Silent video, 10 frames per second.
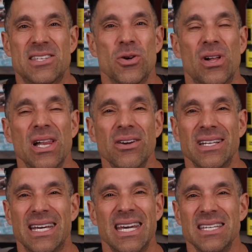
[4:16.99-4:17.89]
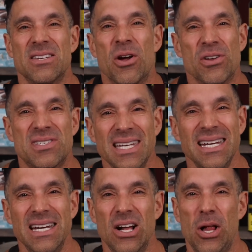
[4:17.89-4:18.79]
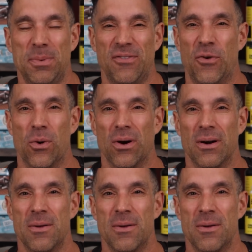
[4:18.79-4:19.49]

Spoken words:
so clearly he's seen it all before.